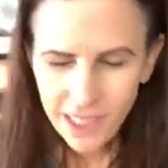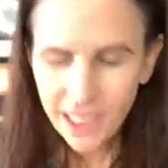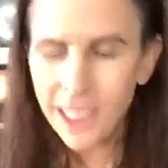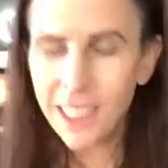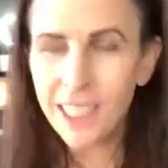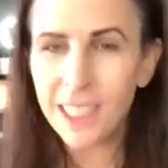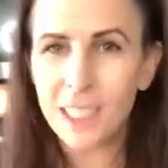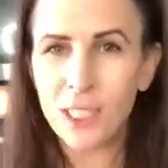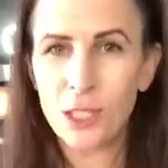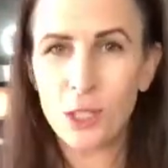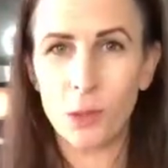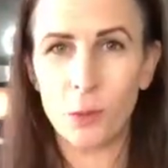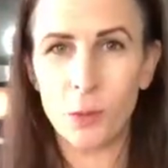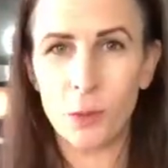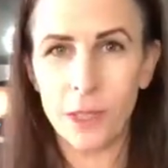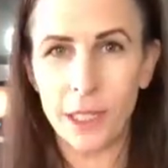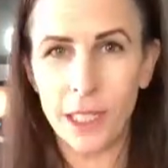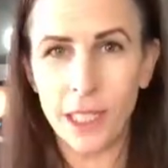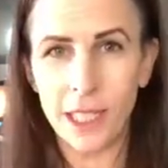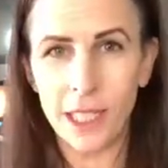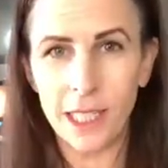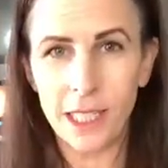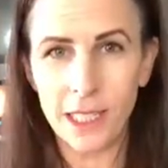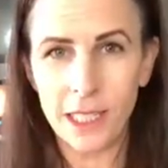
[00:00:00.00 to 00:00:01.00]
it is super
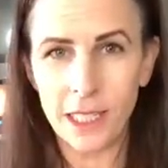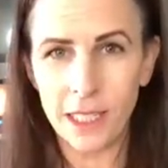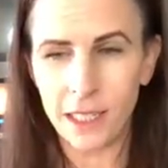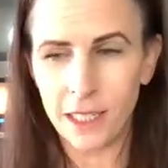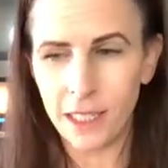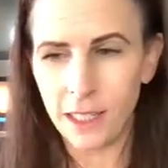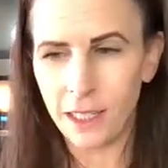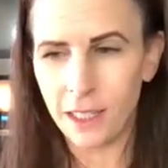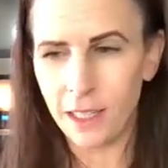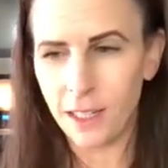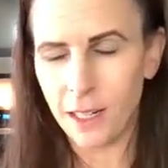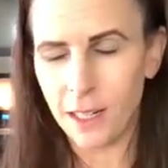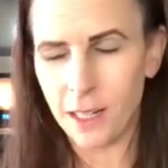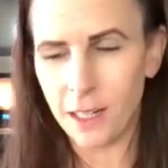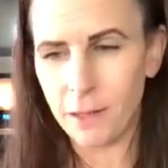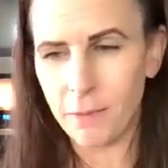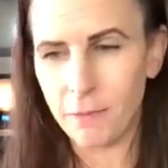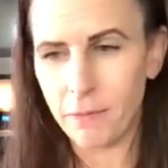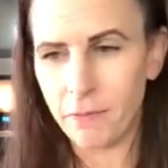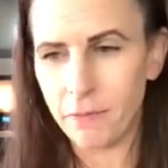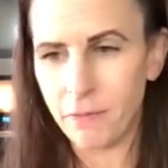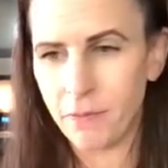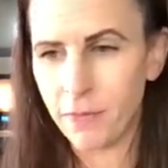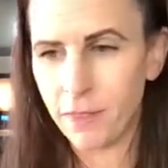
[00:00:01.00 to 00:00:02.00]
neat. It's a
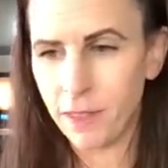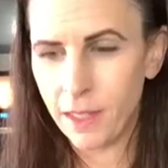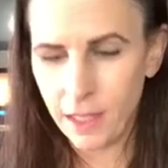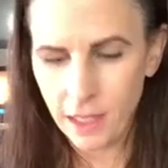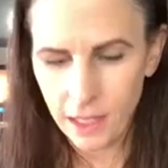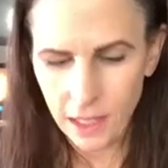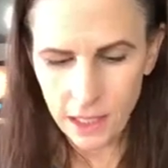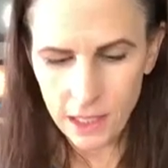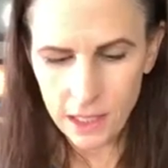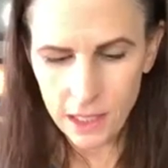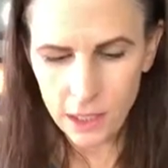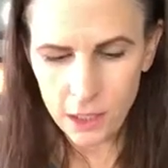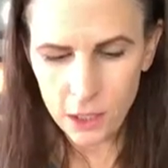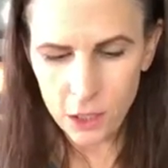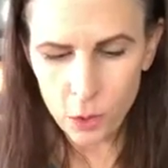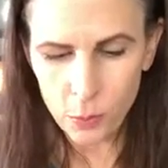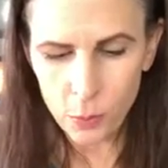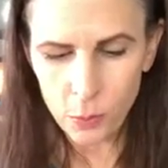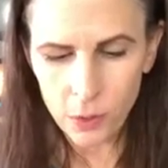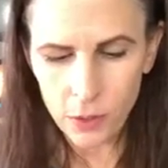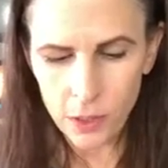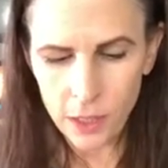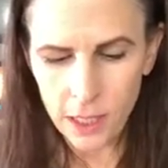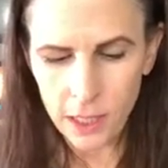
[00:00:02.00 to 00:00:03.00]
um, it's a
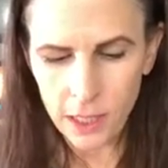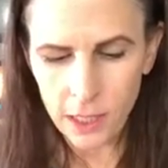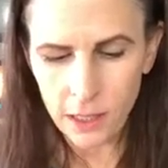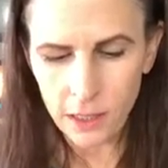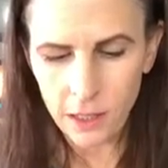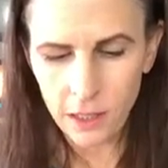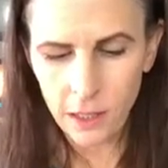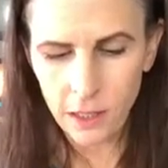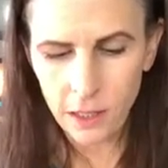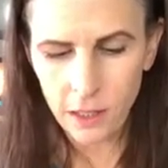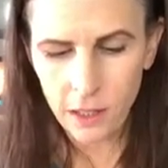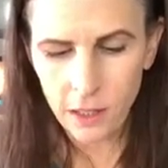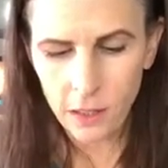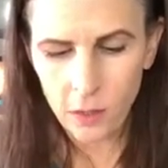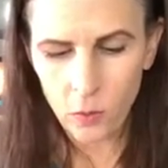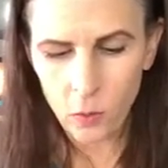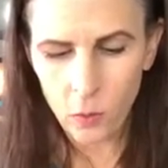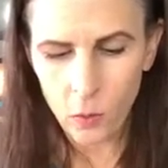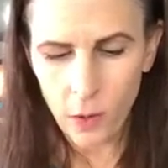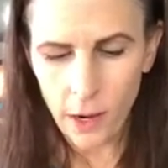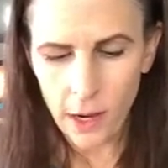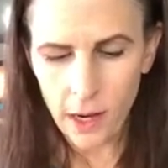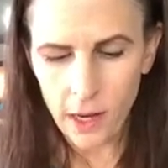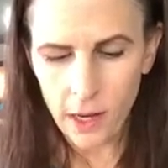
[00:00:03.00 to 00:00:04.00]
super neat
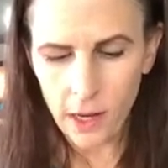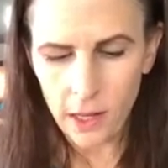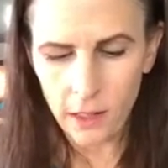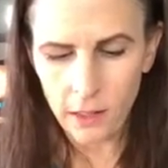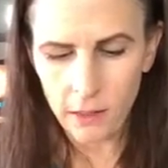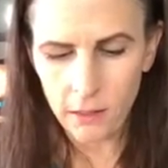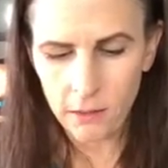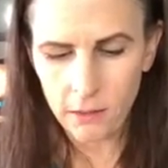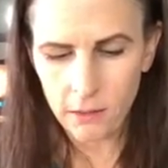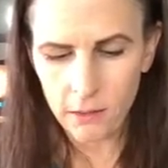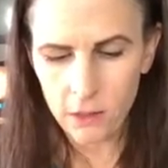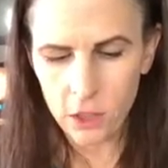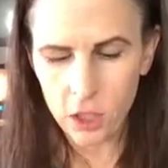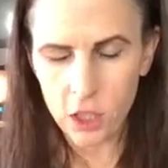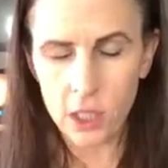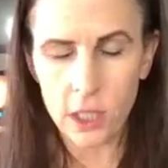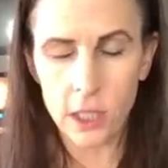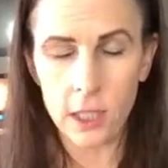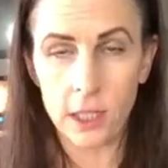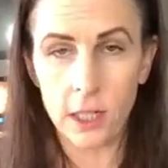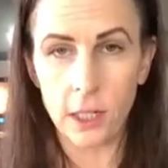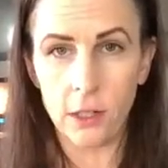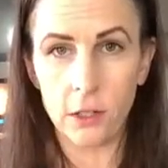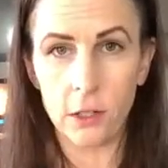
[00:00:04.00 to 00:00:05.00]
way just to
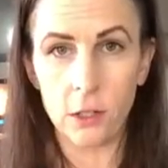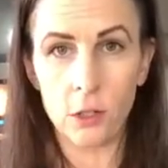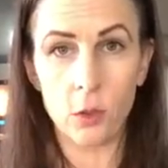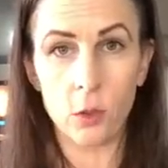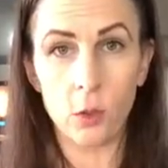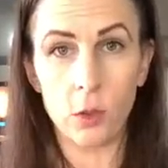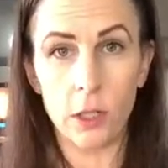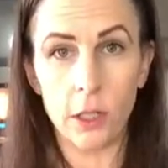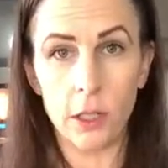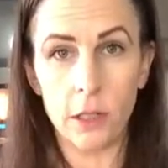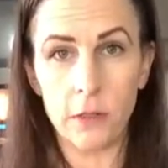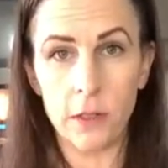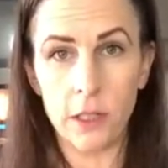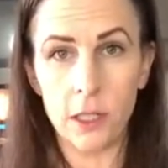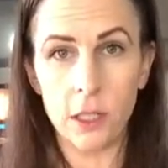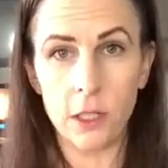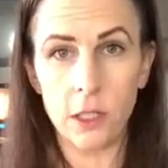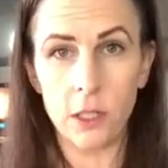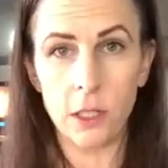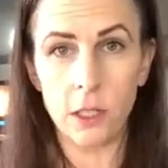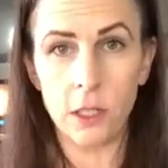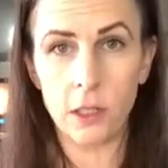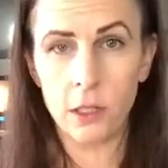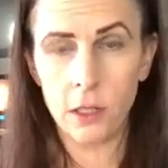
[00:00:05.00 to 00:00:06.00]
tell the story of
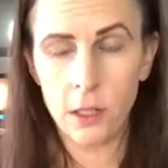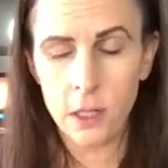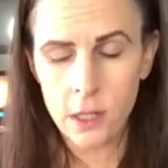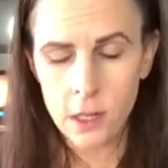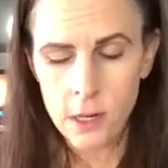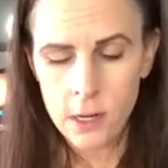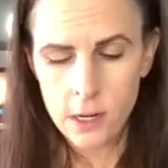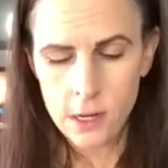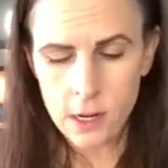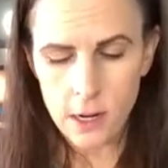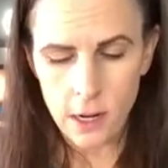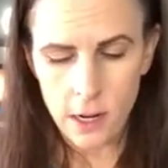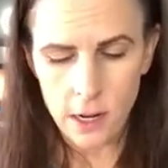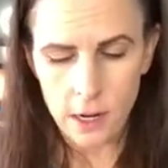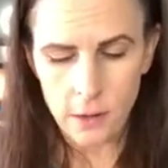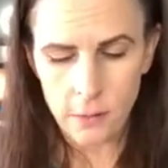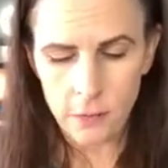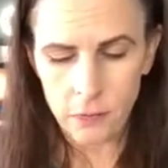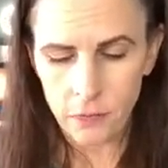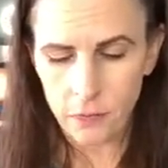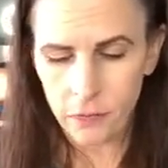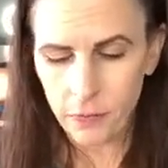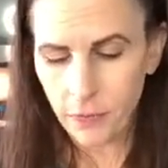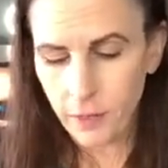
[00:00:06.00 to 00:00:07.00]
Easter
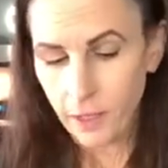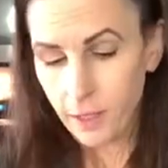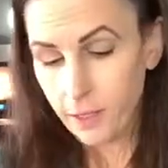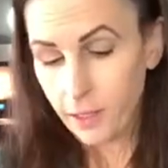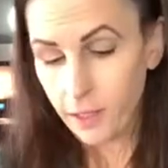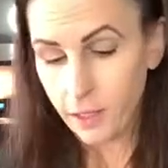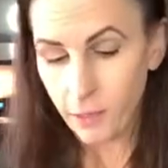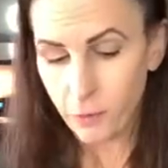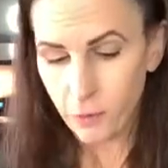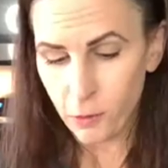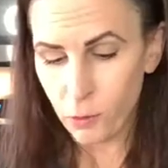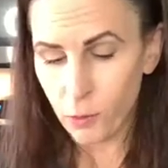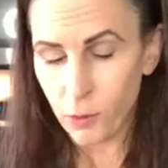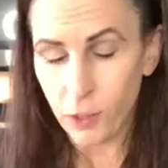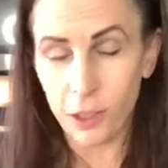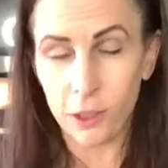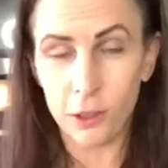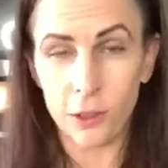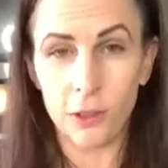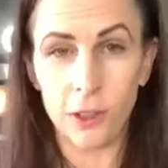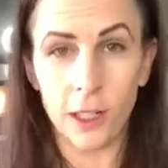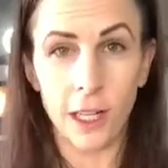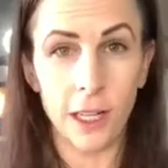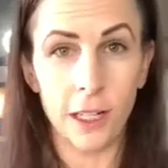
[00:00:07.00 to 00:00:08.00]
um, if you want to
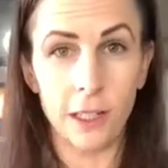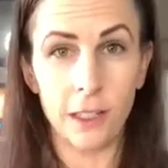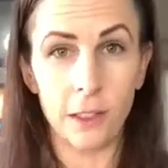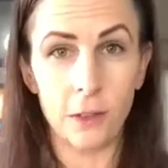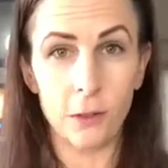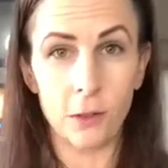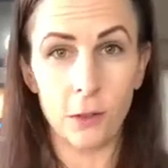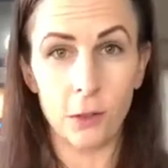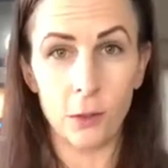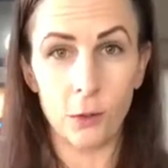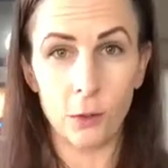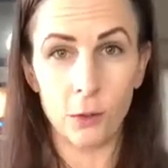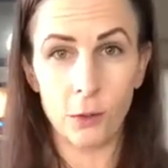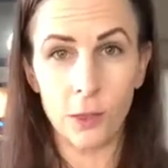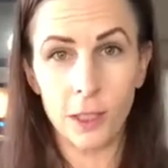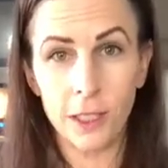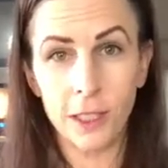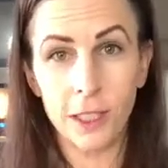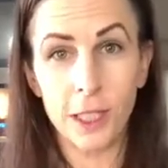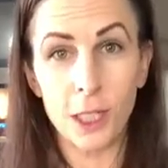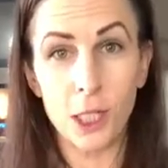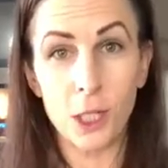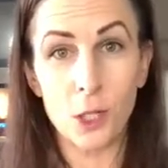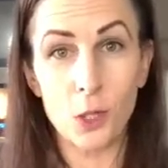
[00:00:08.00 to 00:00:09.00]
do that and if you
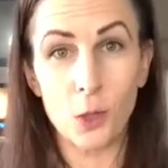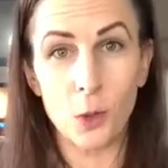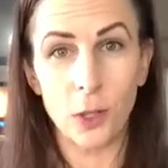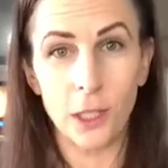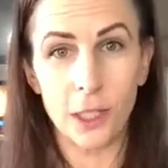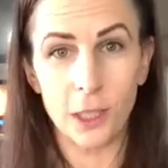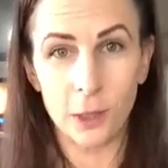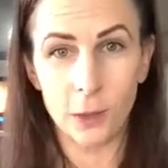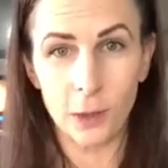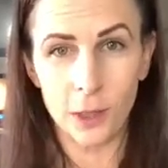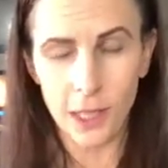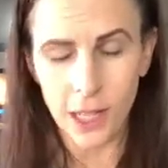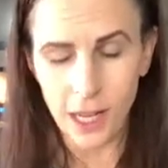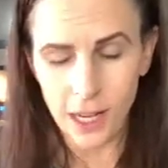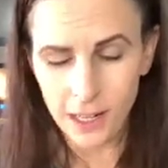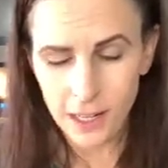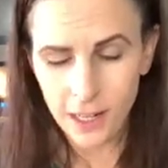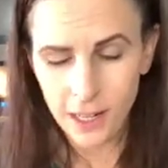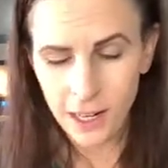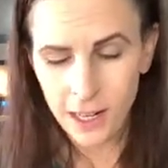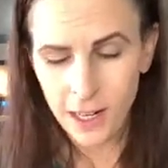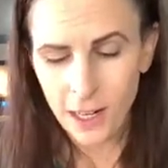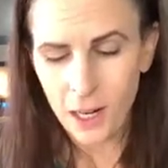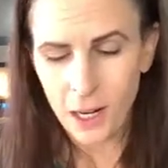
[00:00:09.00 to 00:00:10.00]
enjoy doing that,
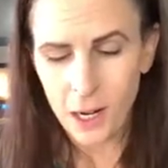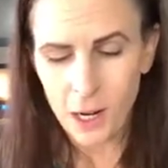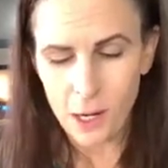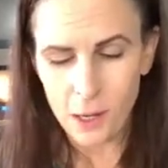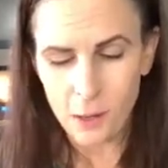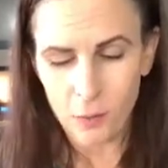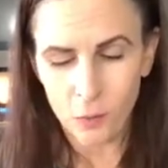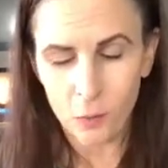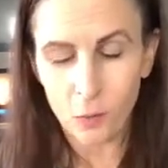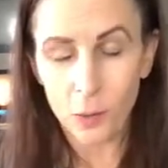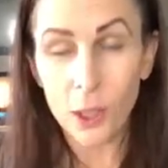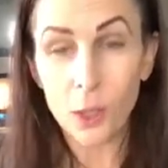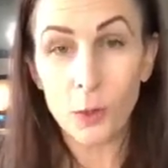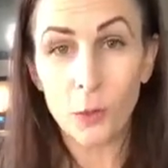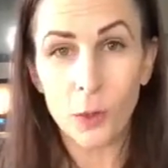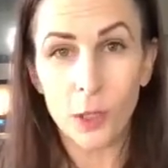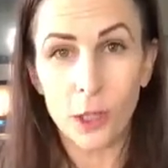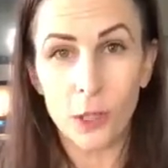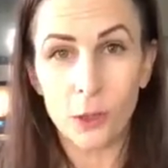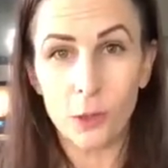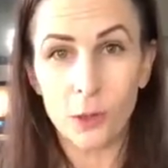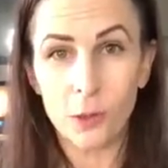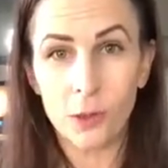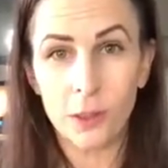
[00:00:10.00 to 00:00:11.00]
um, which we
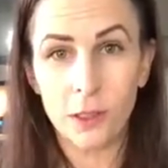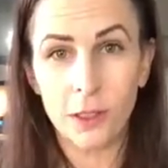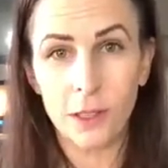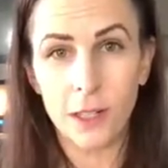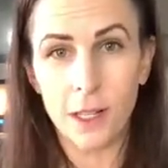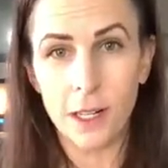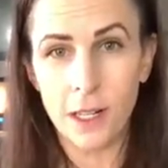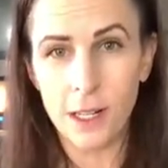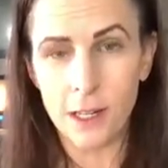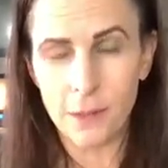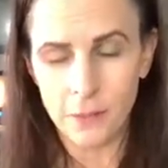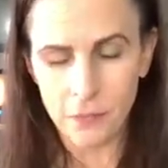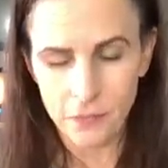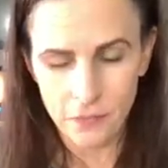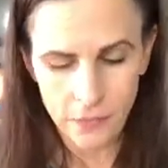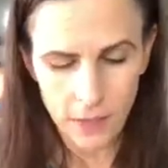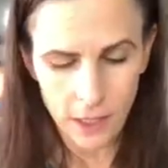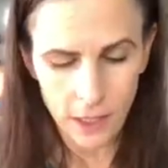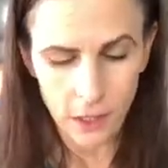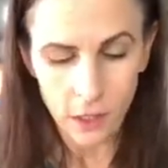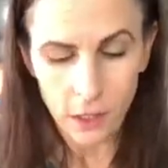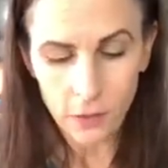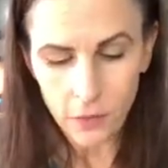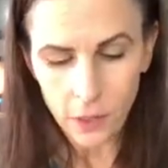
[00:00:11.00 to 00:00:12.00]
do um,
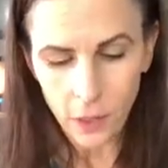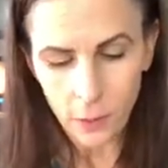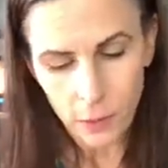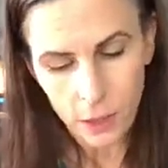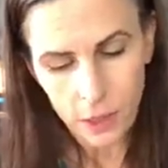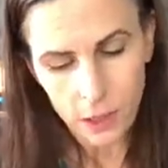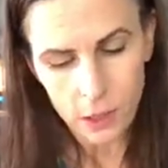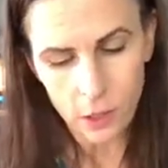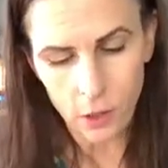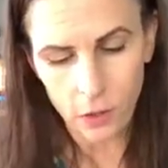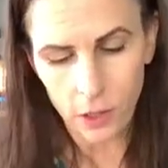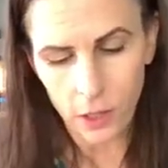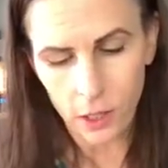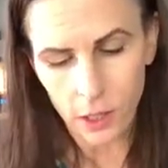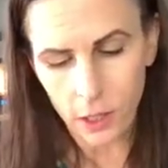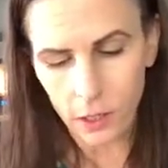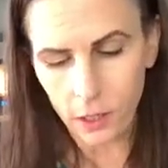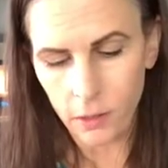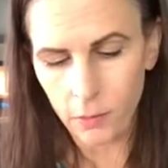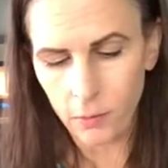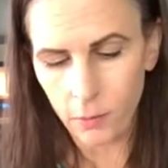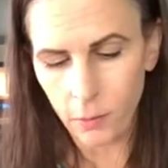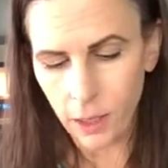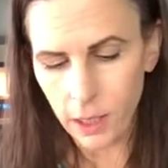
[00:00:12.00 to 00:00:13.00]
in our family. So
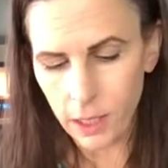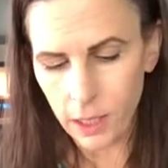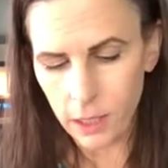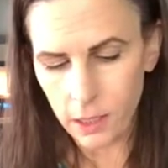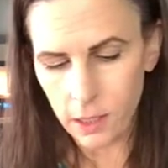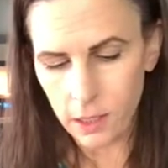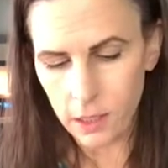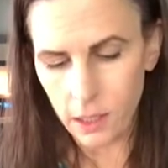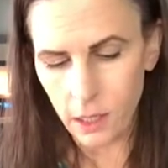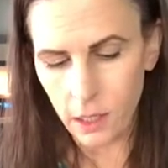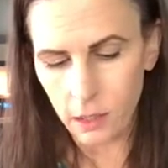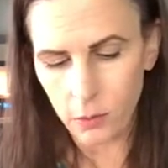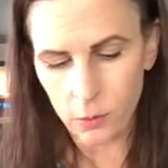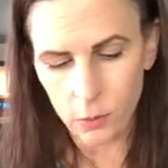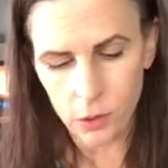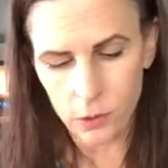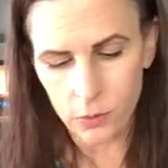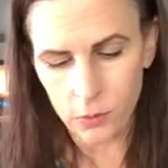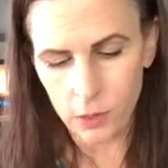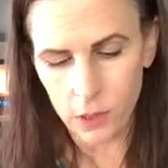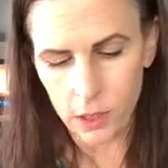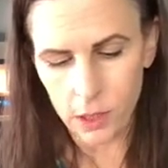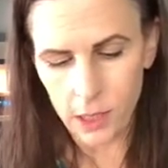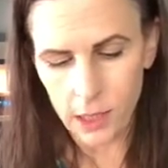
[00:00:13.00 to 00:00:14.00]
they my kids thought it was
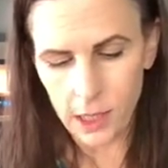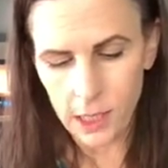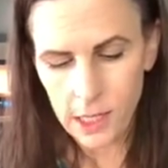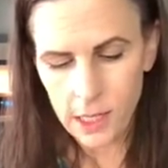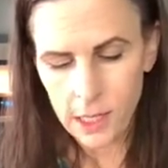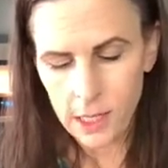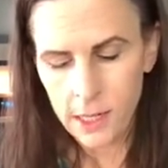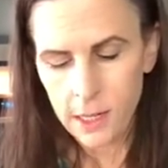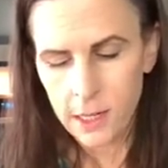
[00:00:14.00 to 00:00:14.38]
really